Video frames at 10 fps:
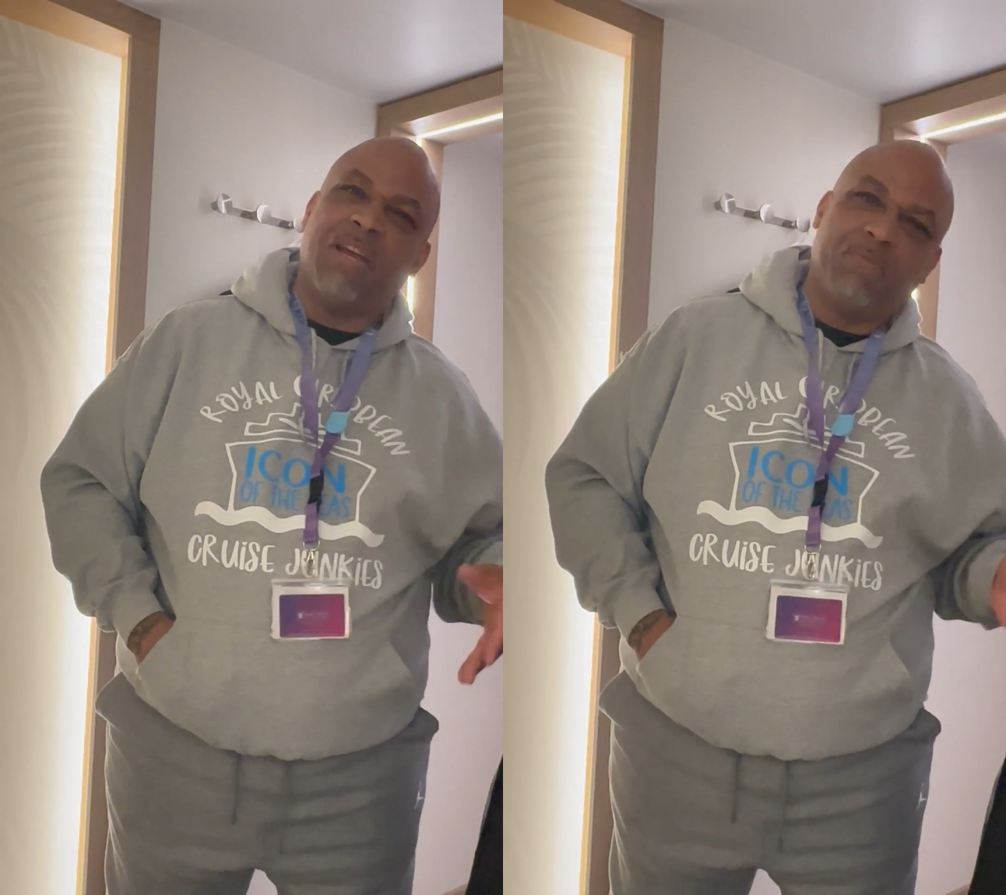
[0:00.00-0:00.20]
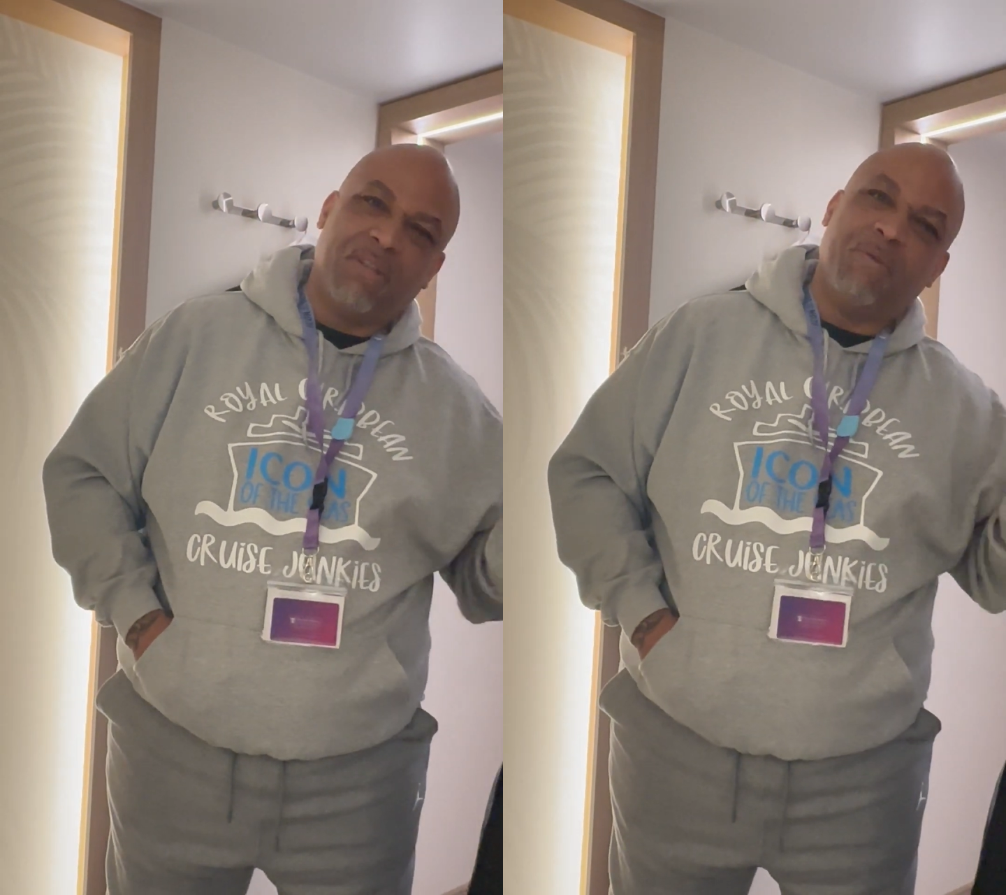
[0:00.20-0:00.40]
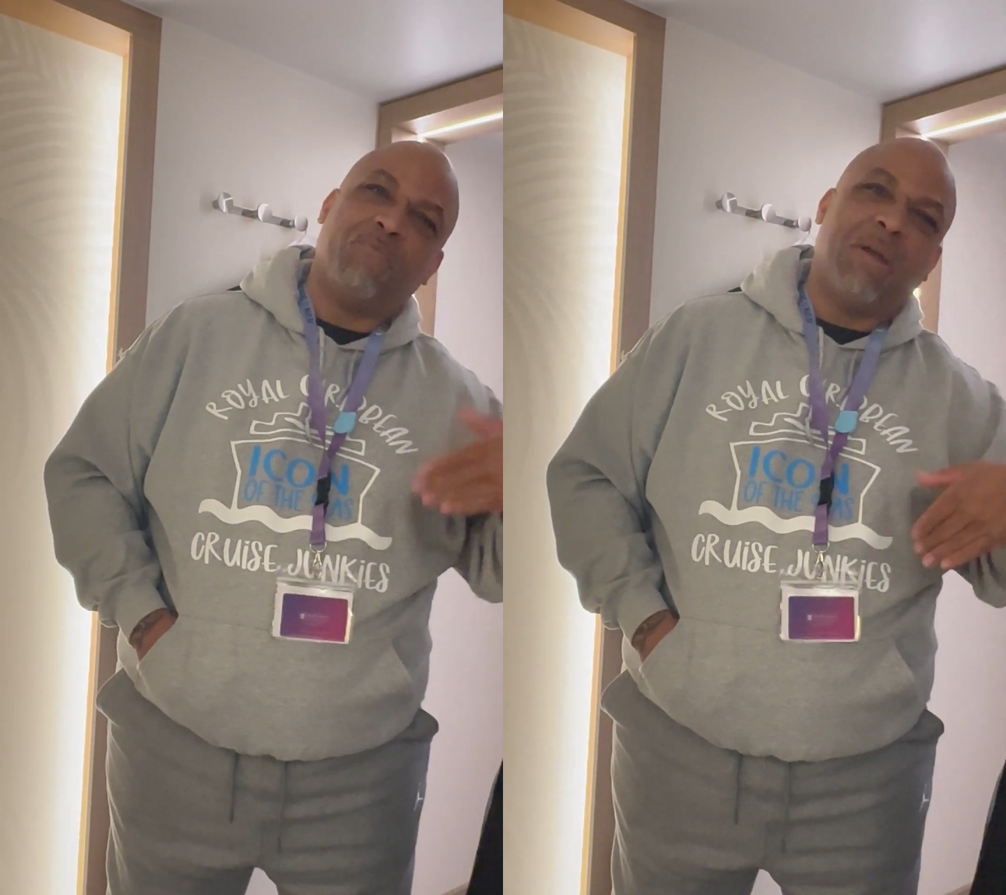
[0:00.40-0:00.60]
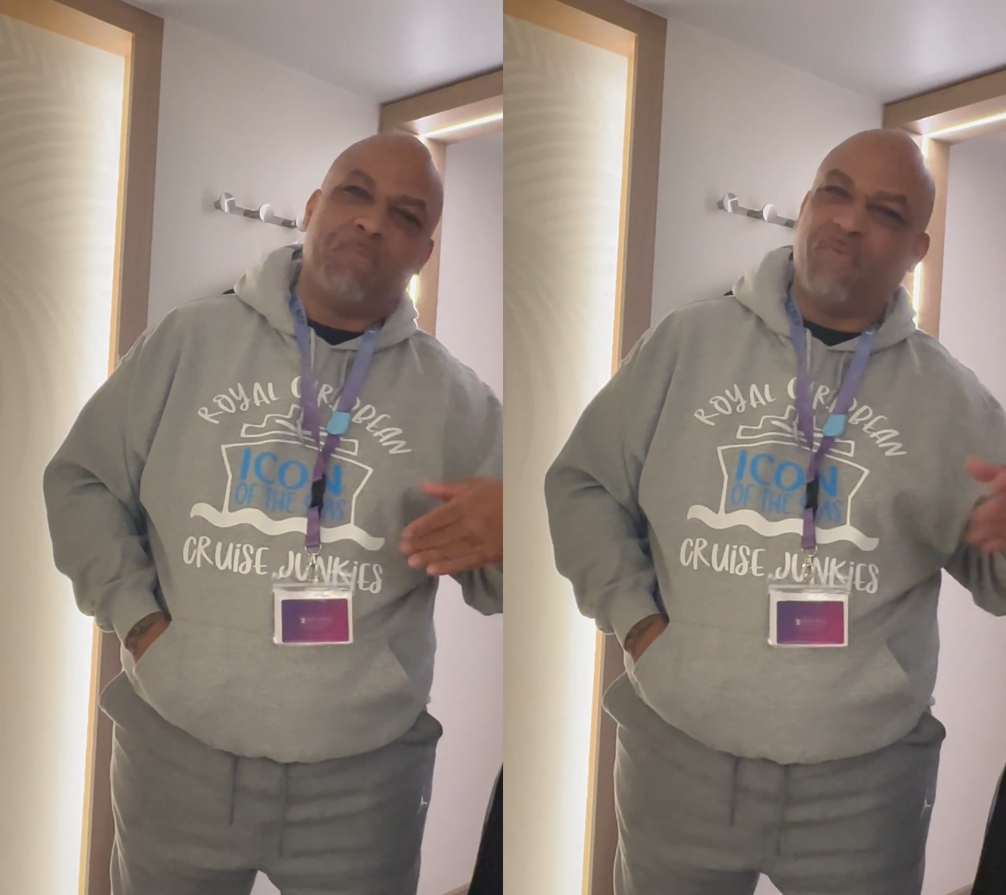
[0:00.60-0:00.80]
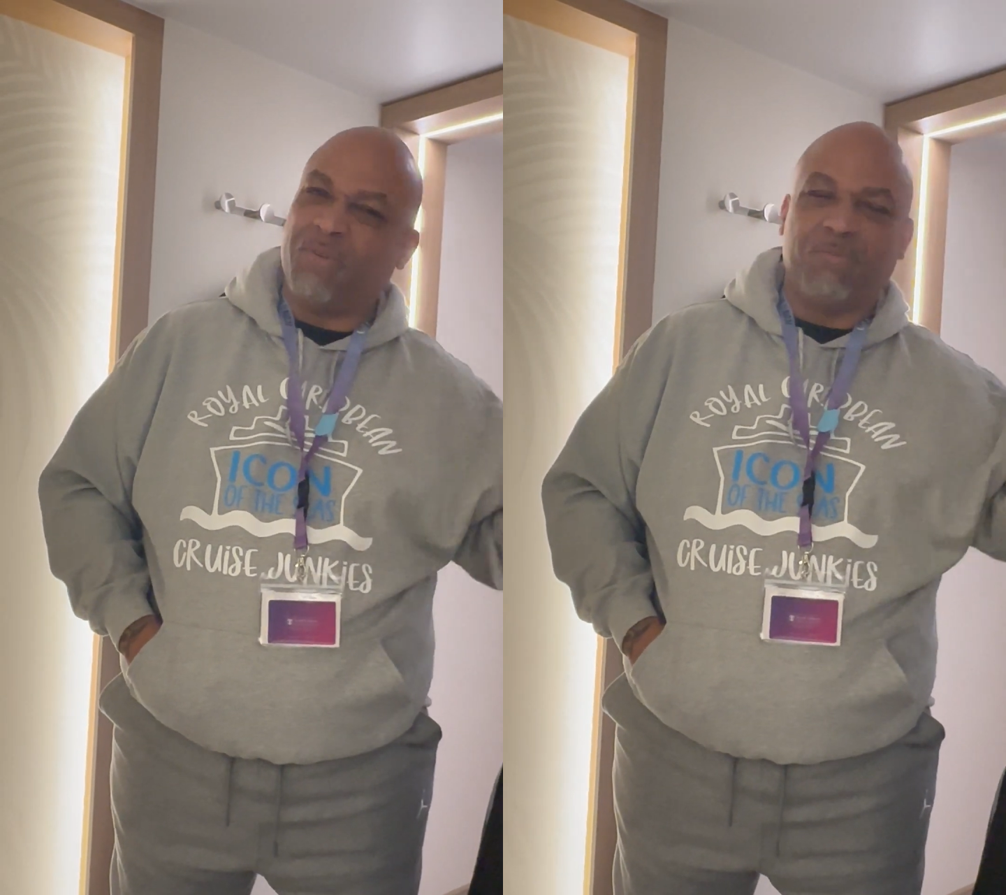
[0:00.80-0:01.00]
it'll be done way
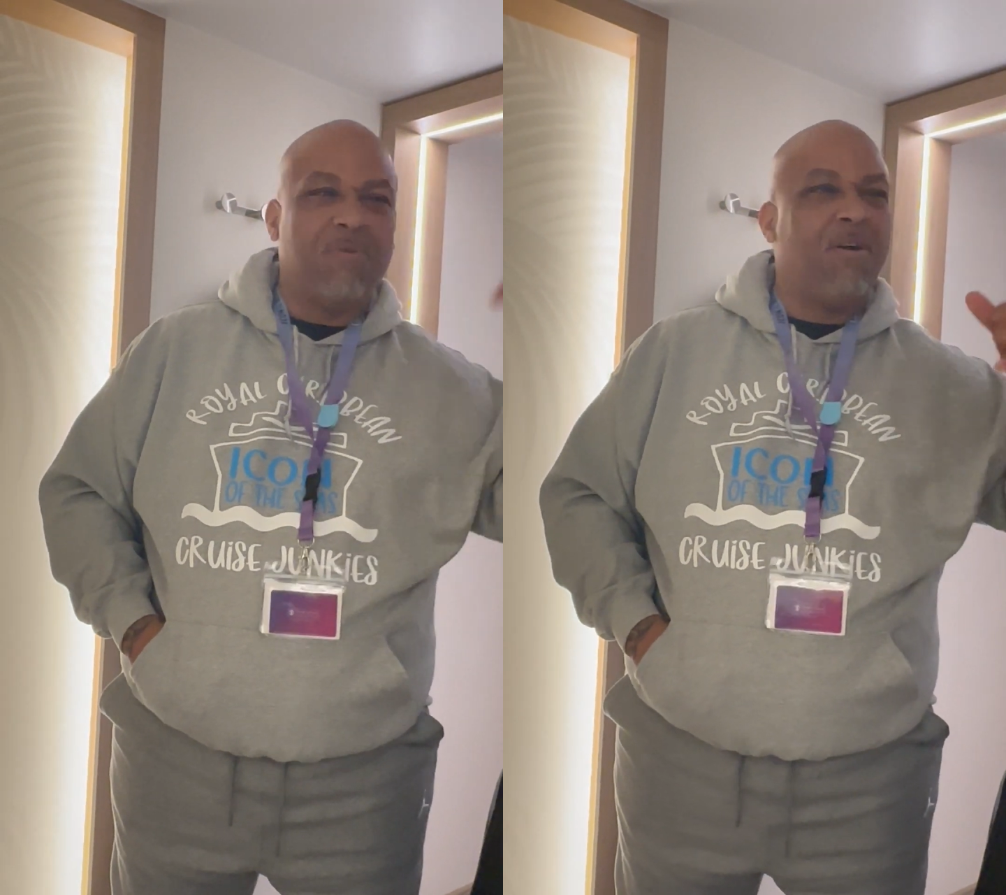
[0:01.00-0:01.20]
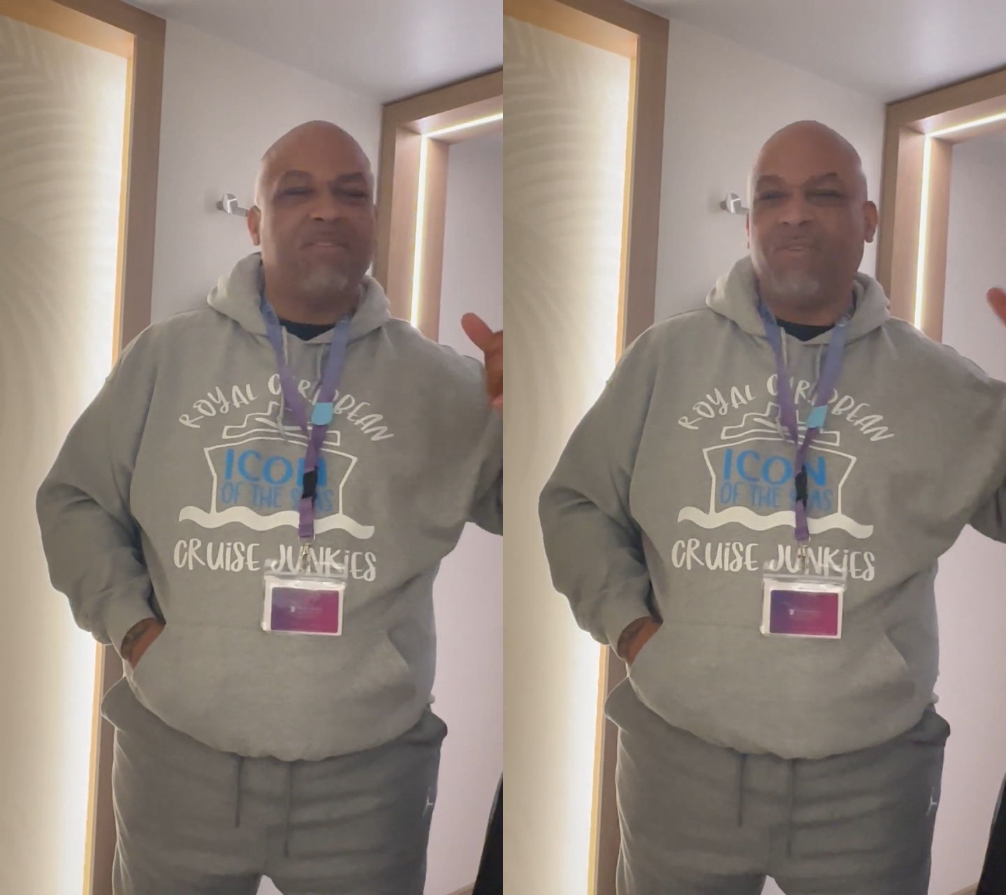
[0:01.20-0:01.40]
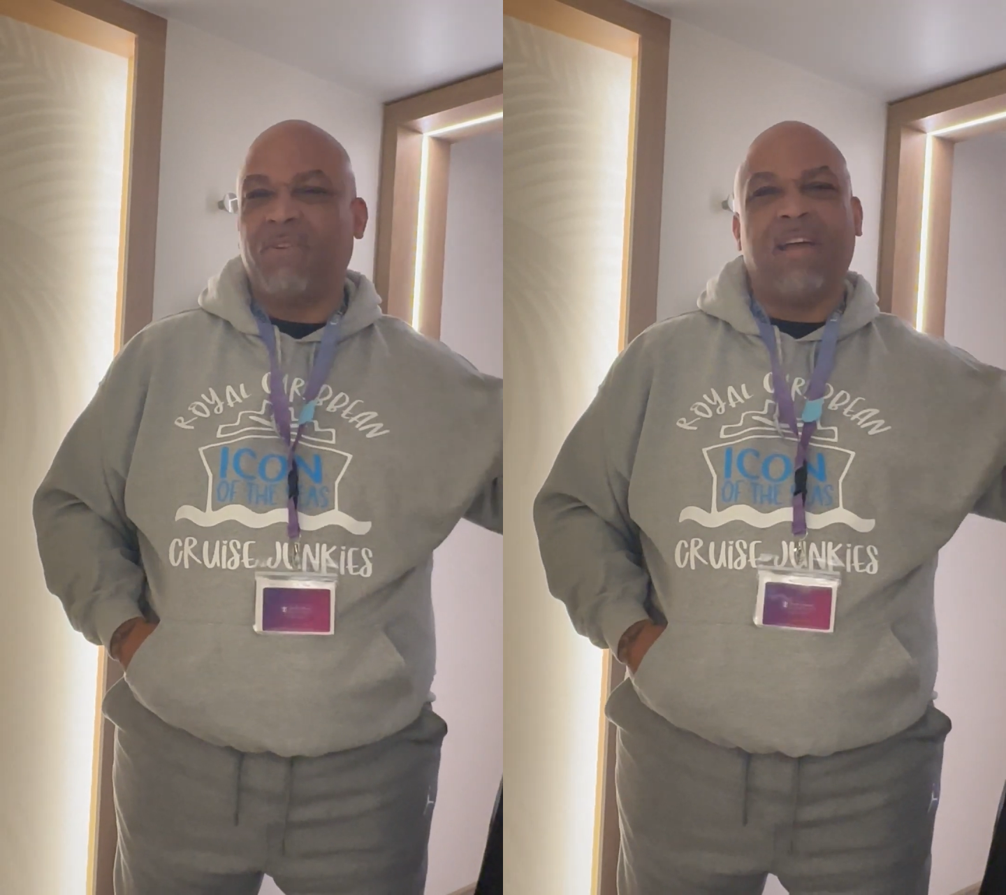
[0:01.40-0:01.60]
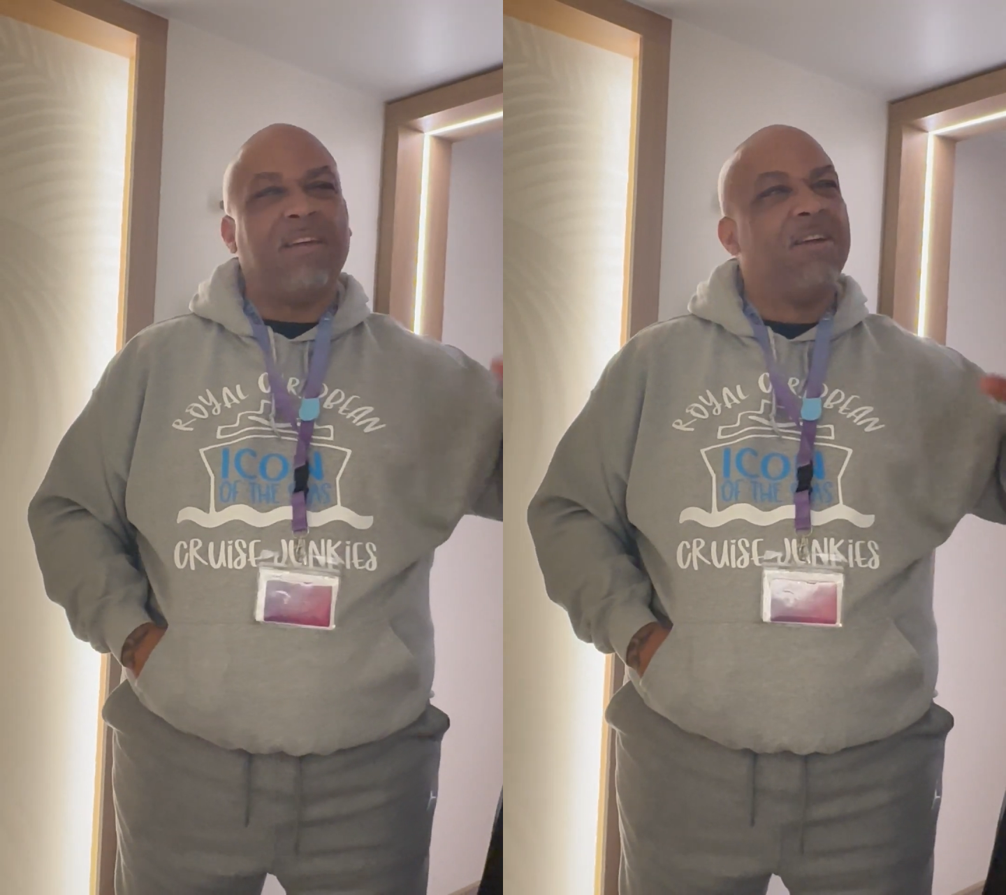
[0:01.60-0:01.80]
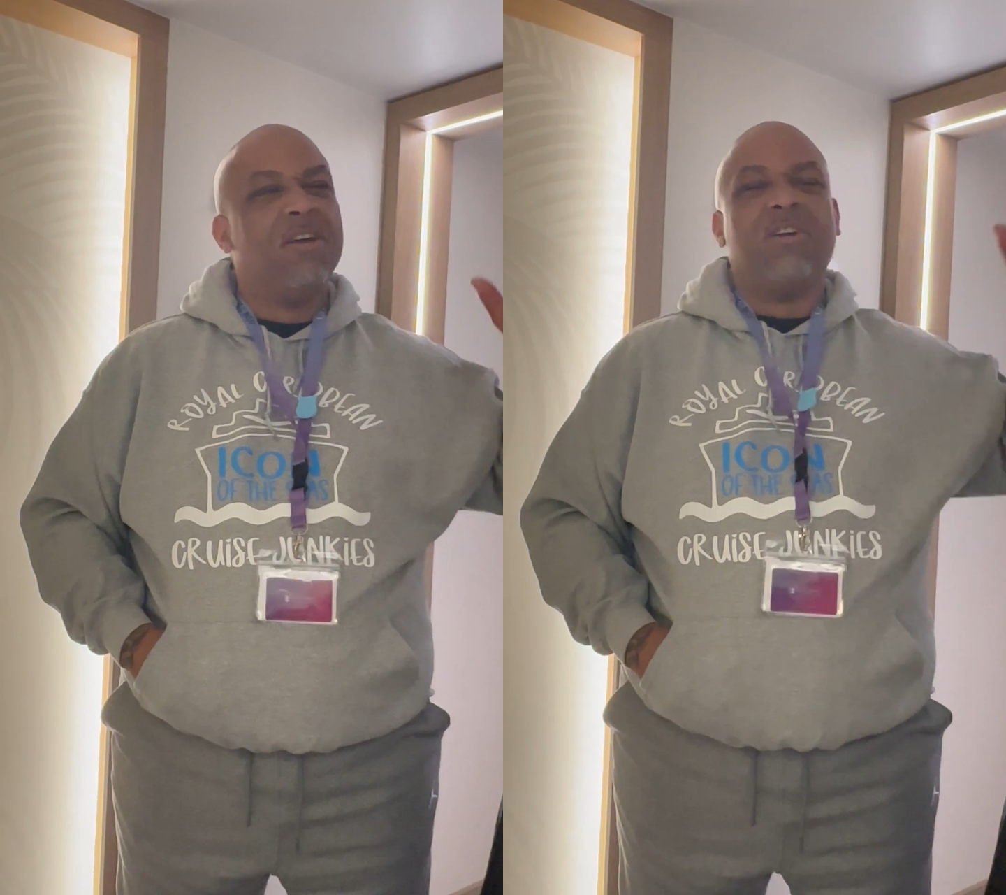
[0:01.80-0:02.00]
before tomorrow. I said, okay.